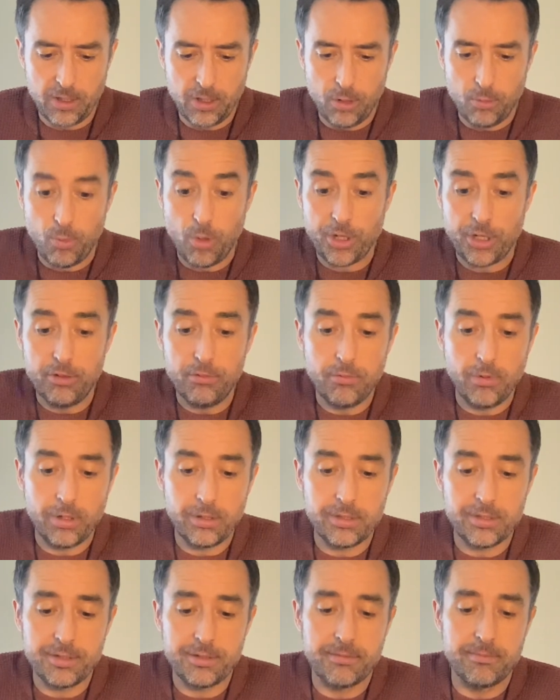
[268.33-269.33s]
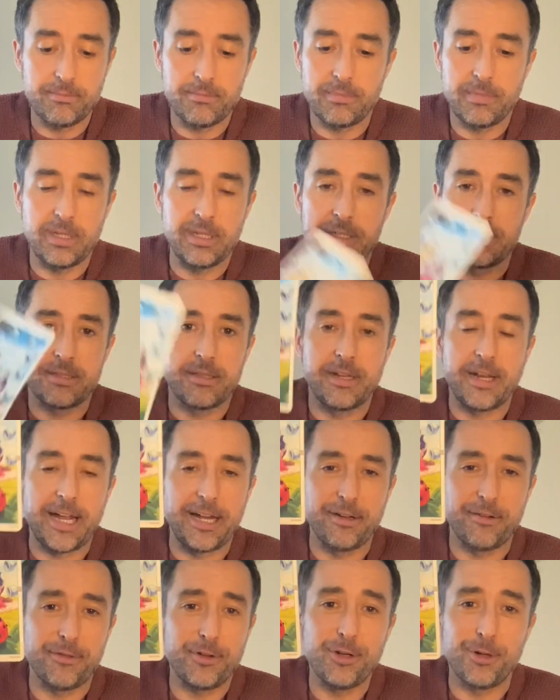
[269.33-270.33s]
What you want is the
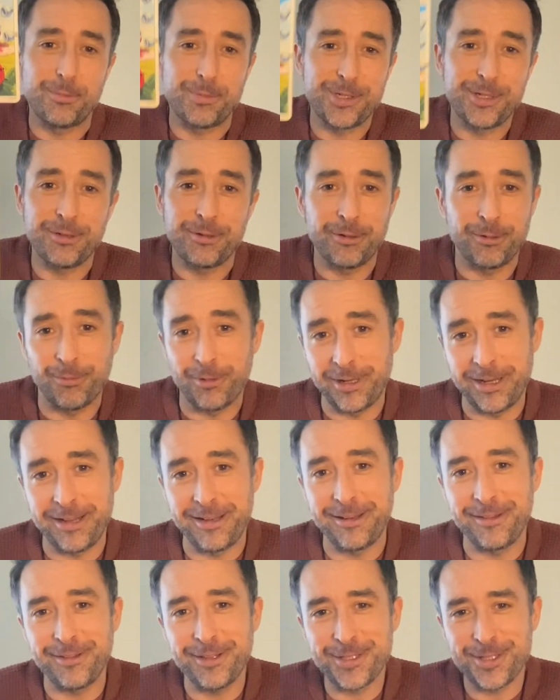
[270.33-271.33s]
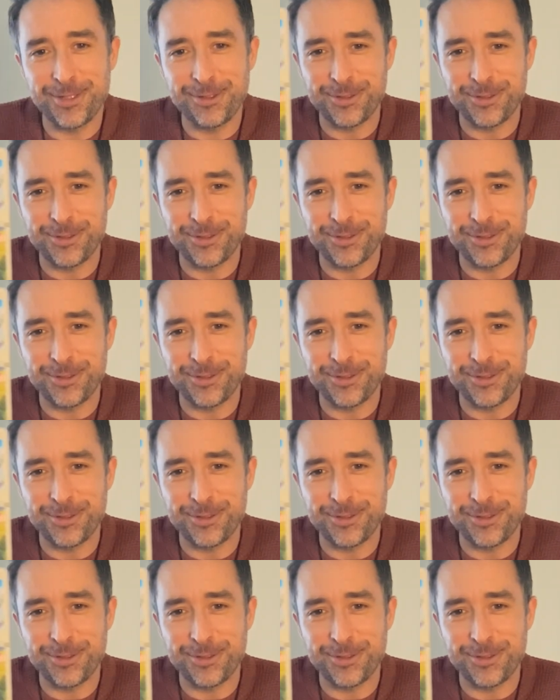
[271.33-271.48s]
Nine of Cups. You don't want any of this. You